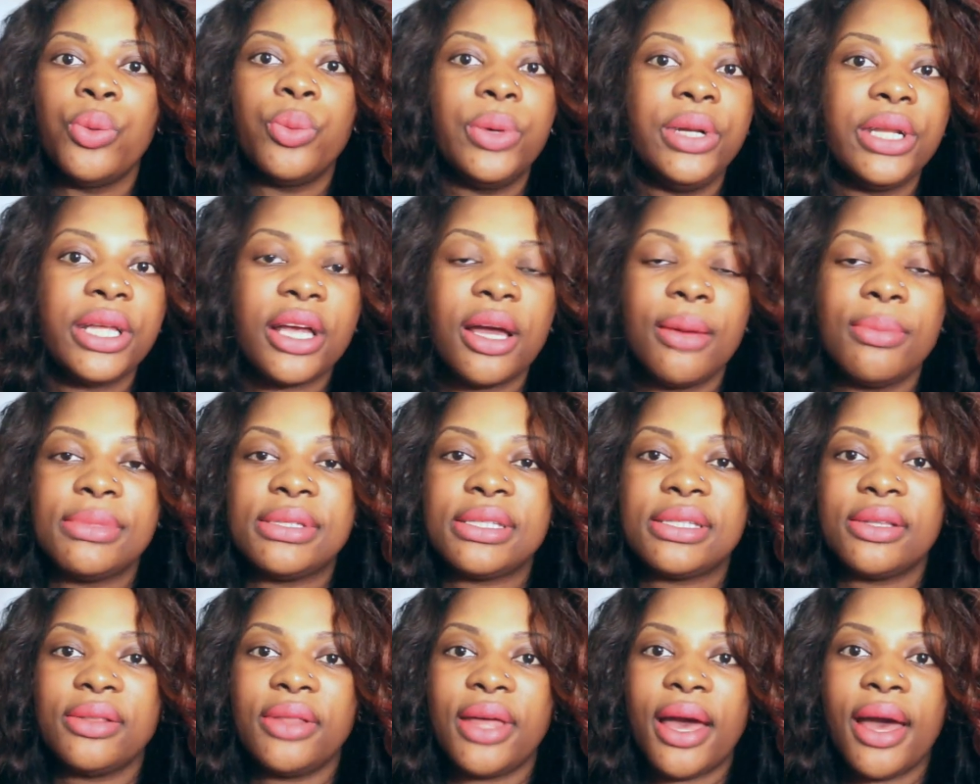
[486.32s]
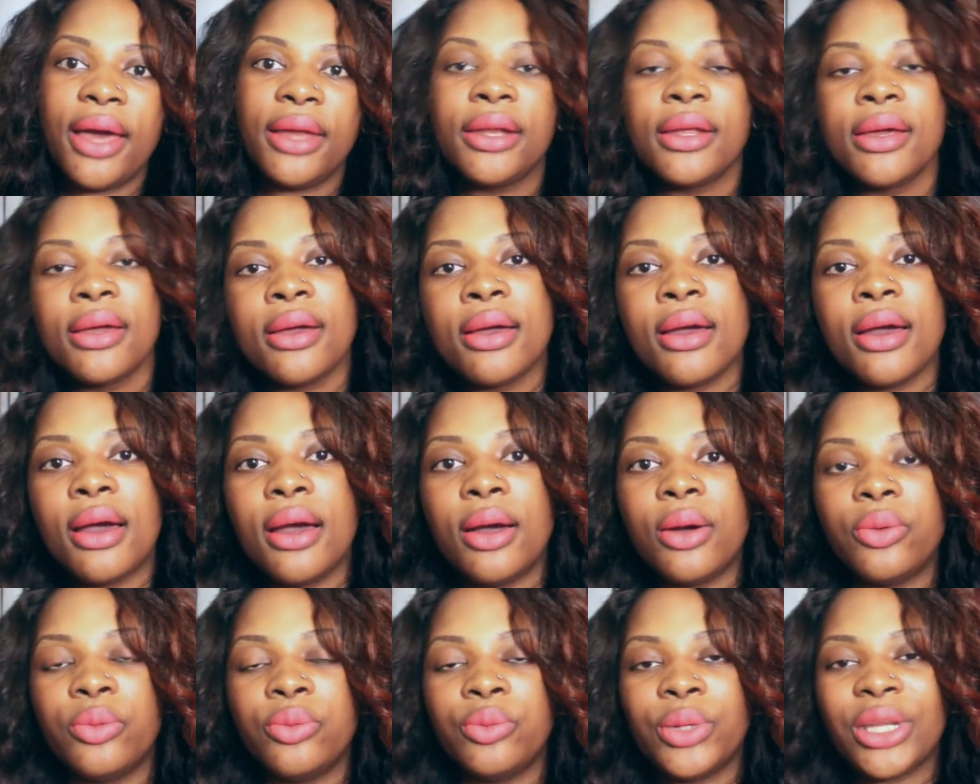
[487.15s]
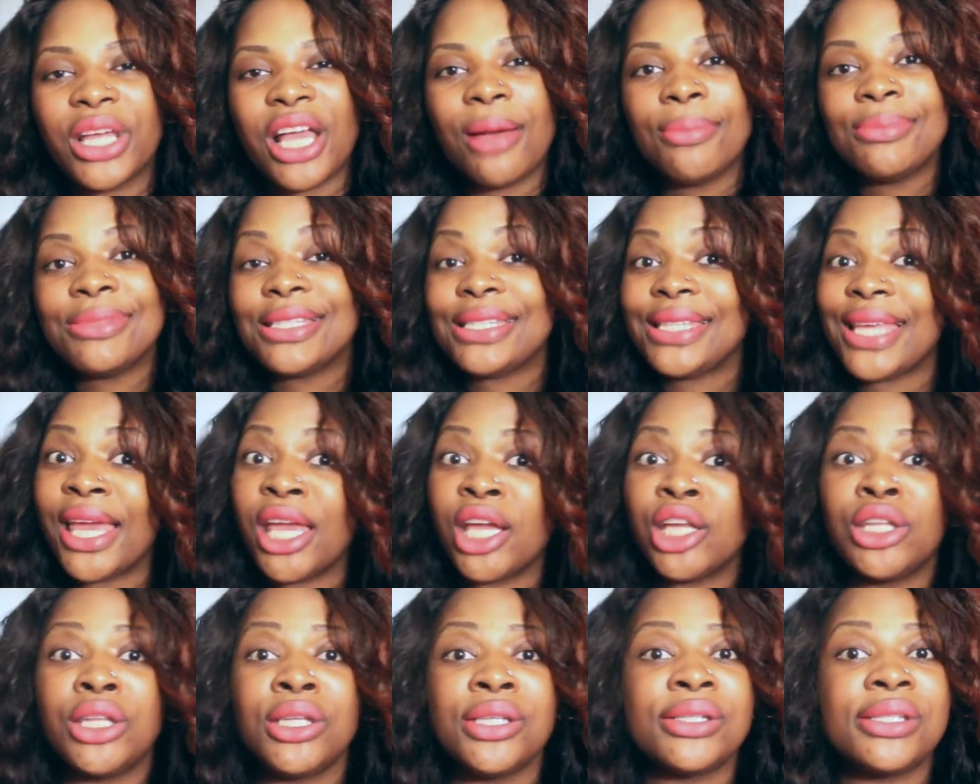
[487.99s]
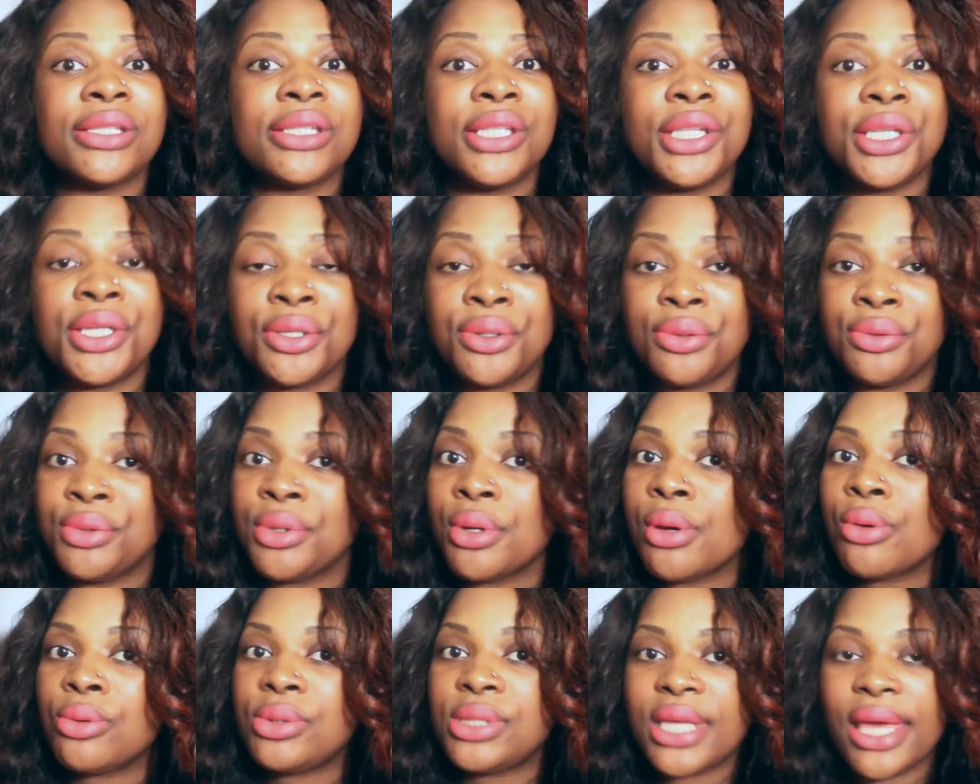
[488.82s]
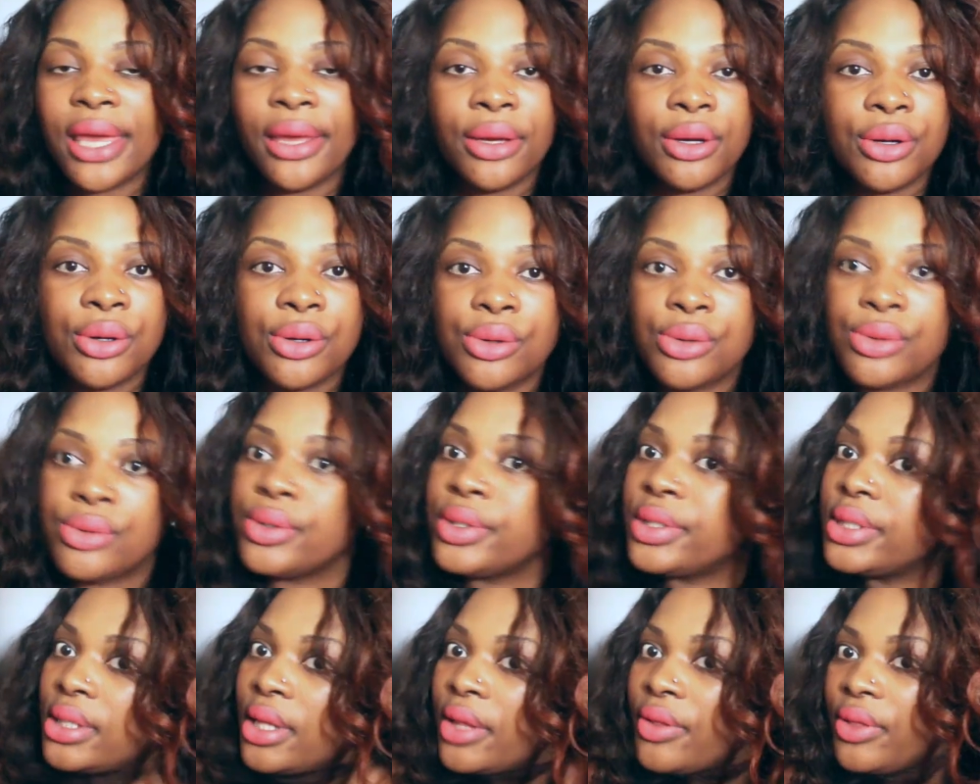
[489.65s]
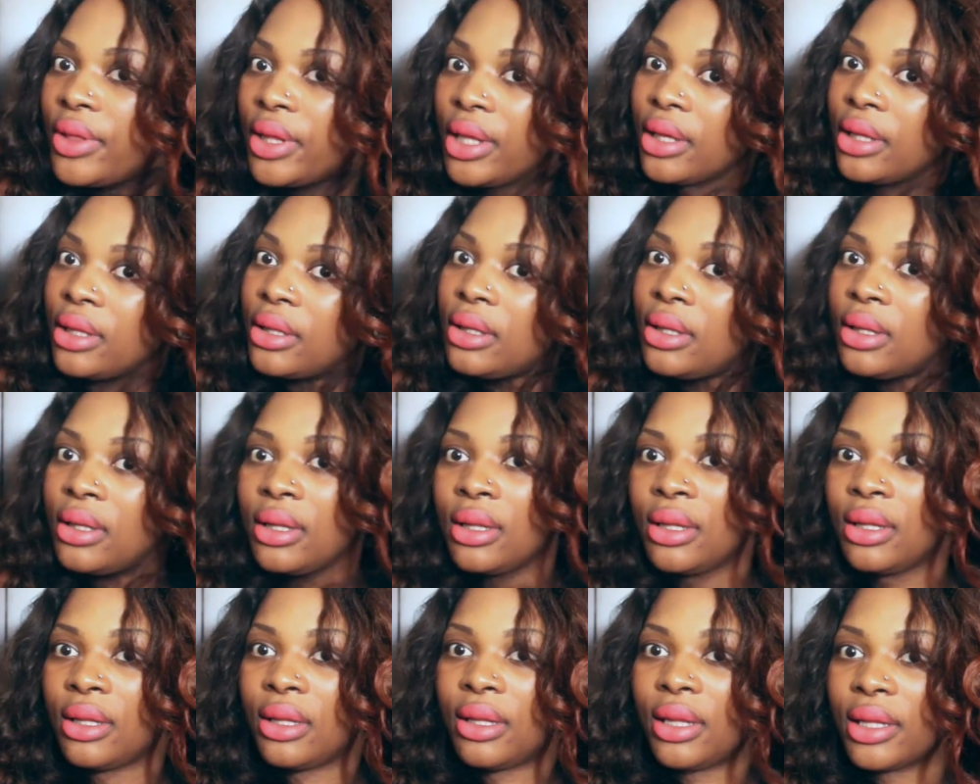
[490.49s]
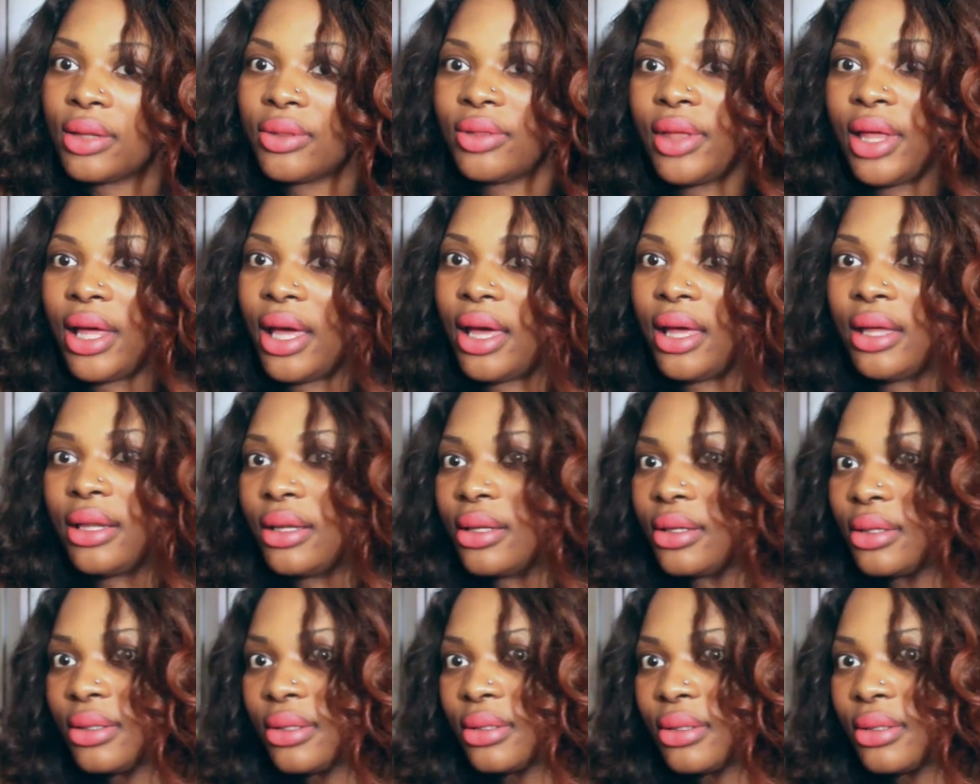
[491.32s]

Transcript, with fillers: when it comes to that. Um, when it comes to tangling still, no tangles, nothing like that.